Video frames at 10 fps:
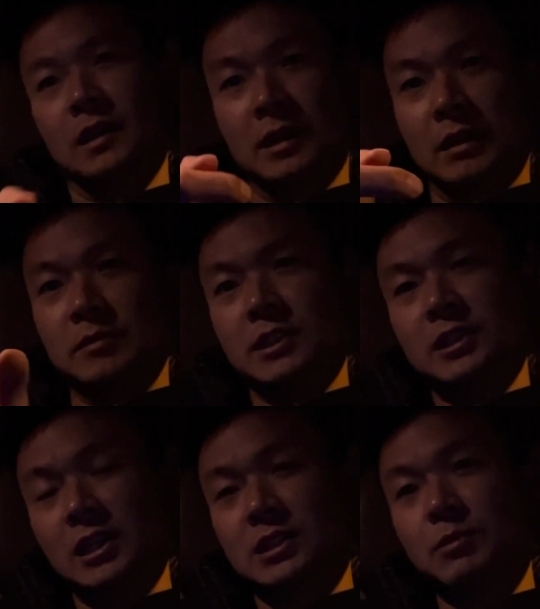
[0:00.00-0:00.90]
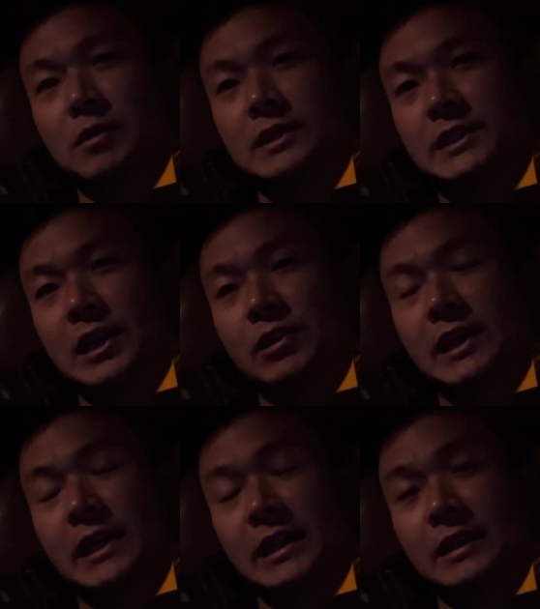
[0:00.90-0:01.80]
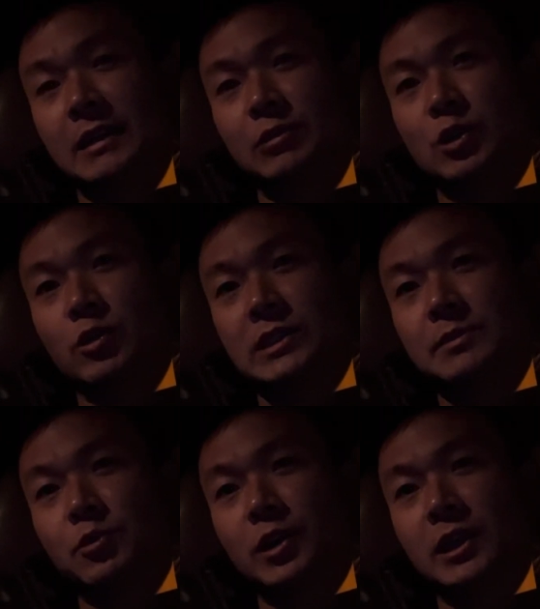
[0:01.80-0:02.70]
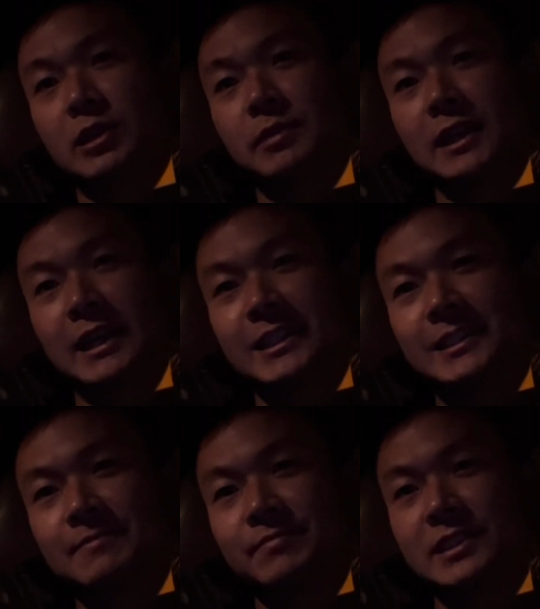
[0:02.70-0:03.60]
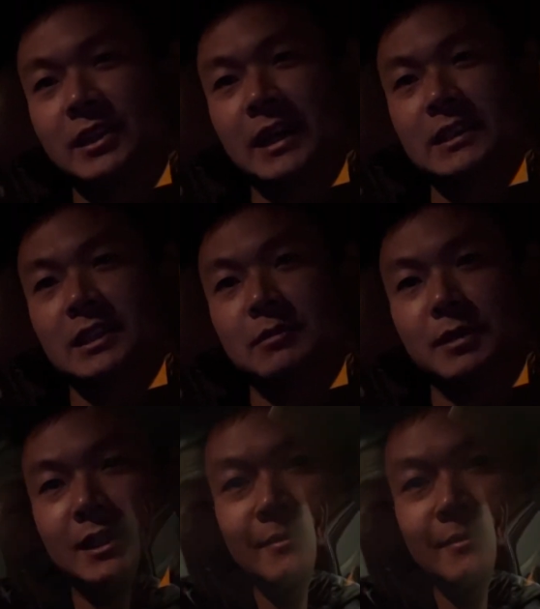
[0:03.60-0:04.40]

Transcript: I'm just gonna smoke a cigarette and uh, record some more a little bit later. See you guys in a bit.